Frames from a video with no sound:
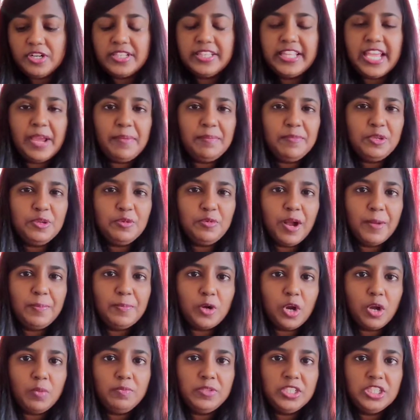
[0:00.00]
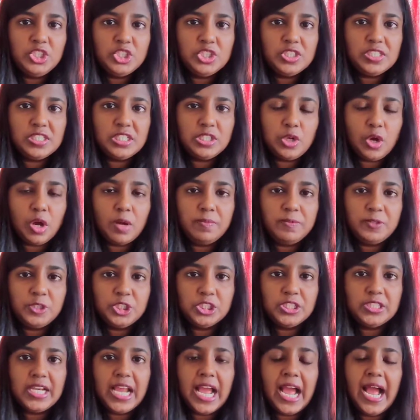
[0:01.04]
them, you are probably just an
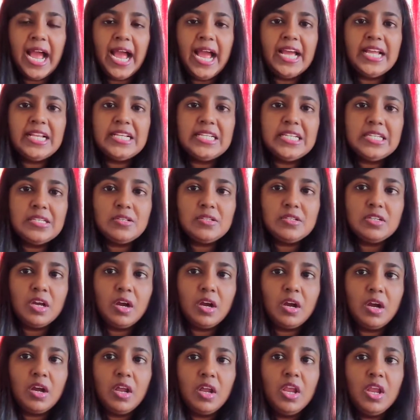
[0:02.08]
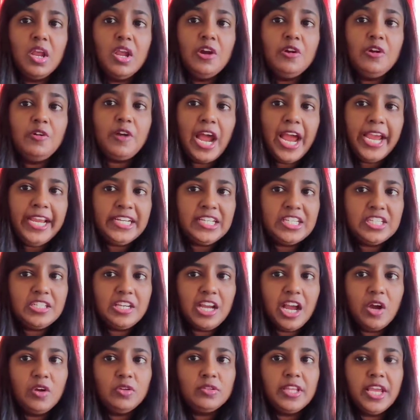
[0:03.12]
option, and right
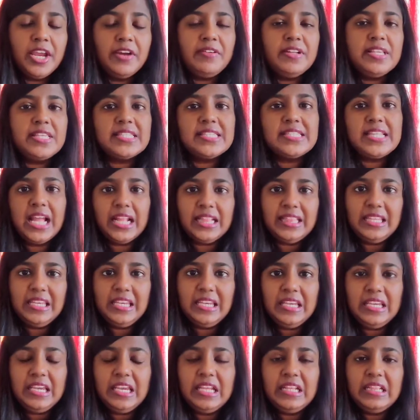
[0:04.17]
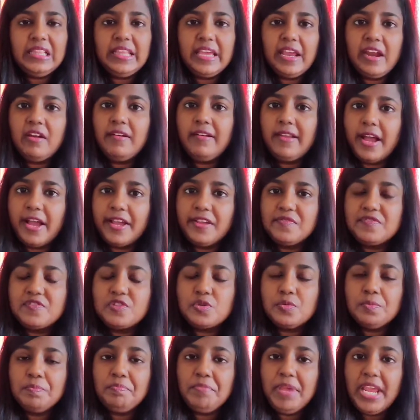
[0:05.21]
now there is nothing in their
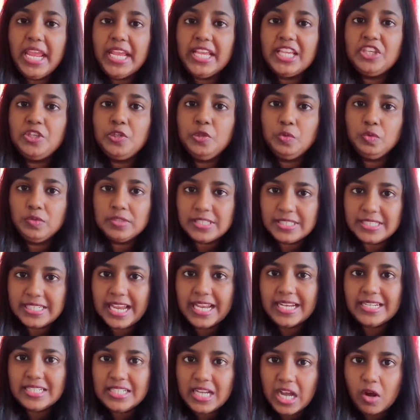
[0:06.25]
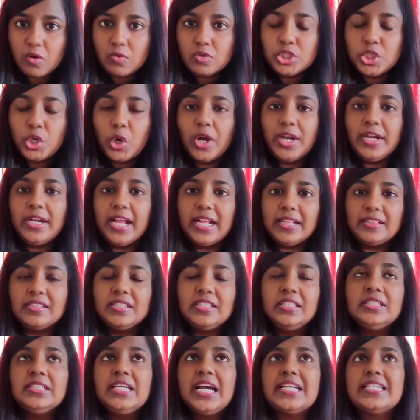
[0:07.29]
life to make you stand out, or
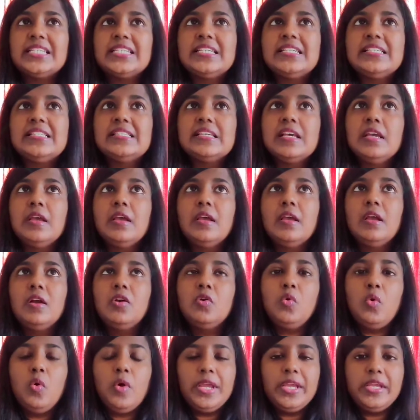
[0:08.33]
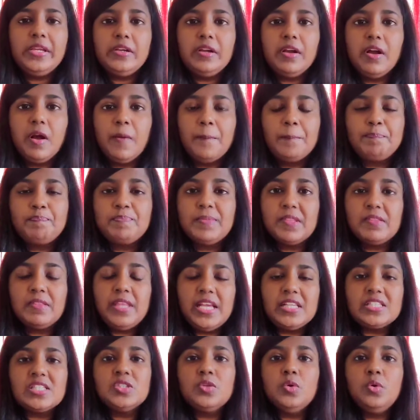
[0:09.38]
nothing that is going up,
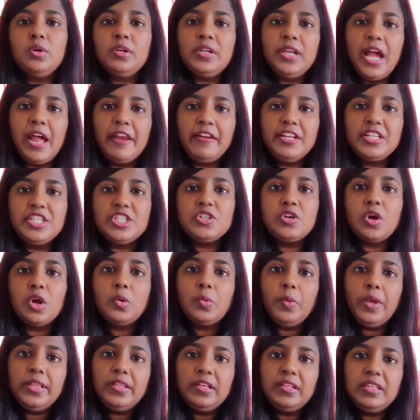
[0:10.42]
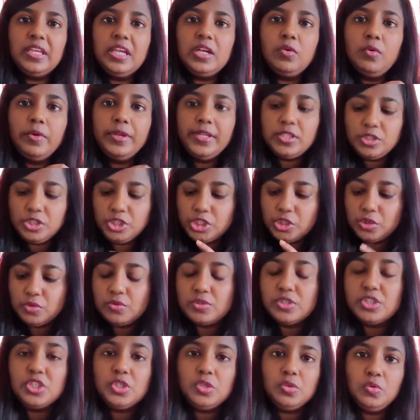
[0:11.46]
there's no clarity on whether they're going to
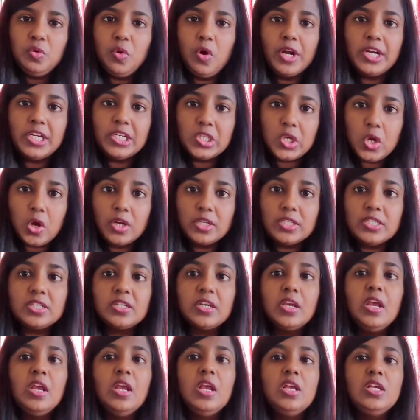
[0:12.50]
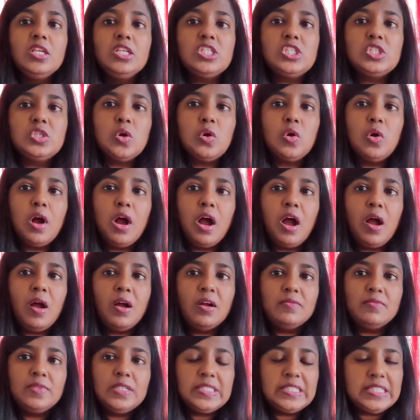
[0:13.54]
choose you or not.
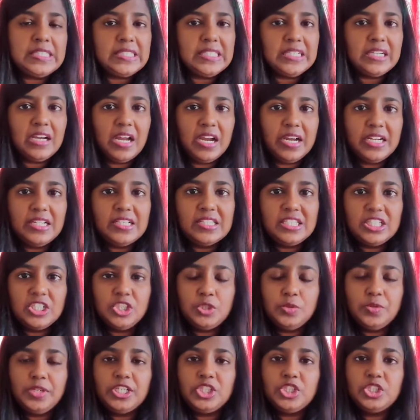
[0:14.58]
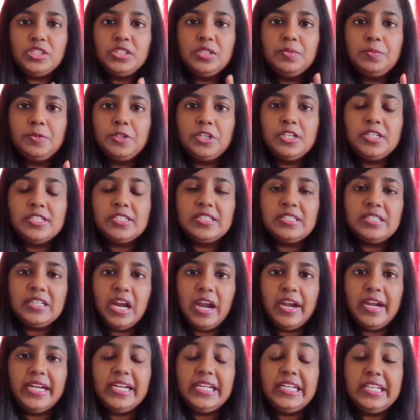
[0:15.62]
So this is the current situation. The person
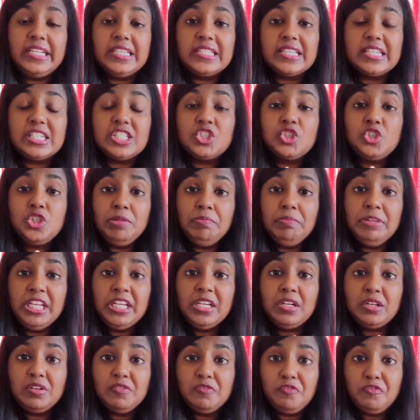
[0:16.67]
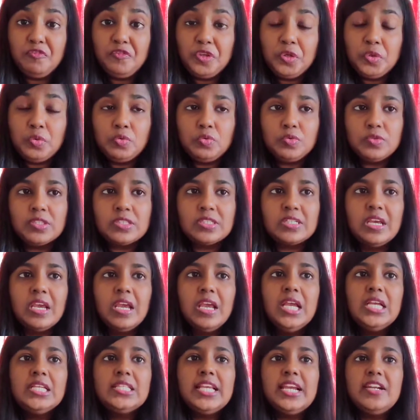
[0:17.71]
currently is extremely confused.
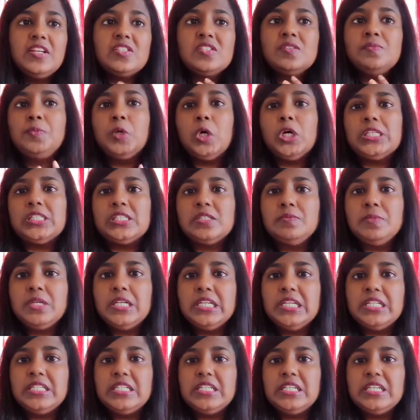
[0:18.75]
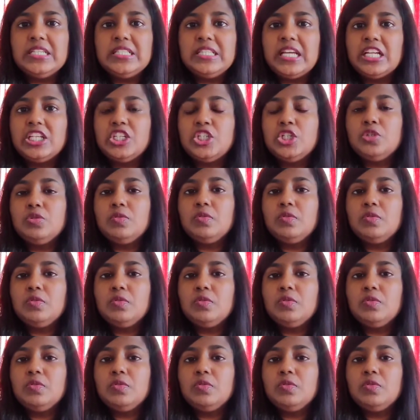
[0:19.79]
There is a possibility that